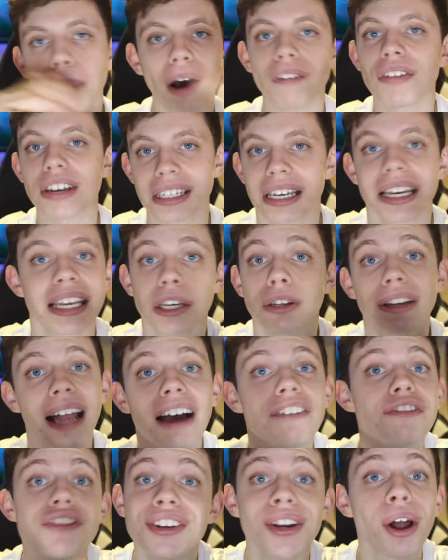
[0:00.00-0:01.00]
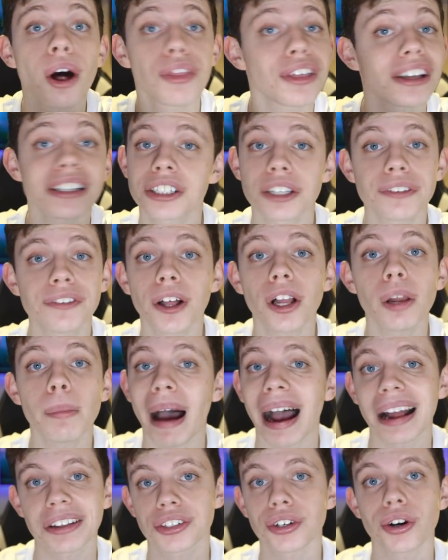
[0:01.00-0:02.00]
But obviously you'll have nothing to film
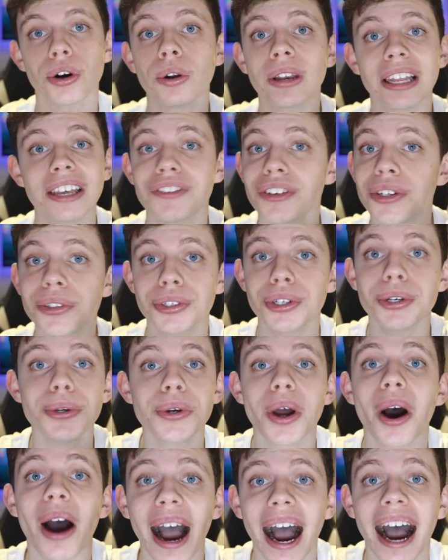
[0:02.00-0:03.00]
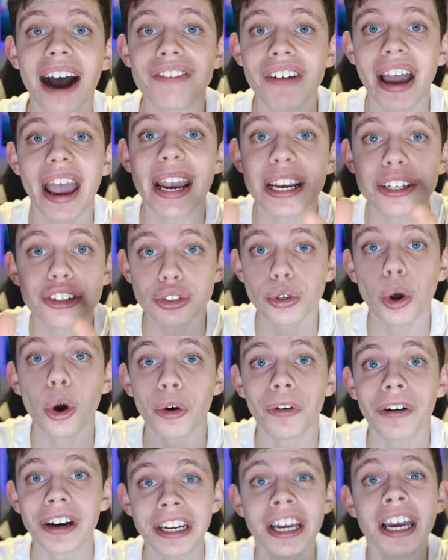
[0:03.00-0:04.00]
at all if you do not have a
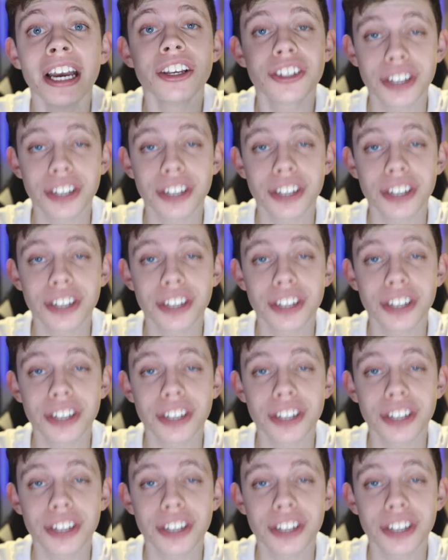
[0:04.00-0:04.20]
story.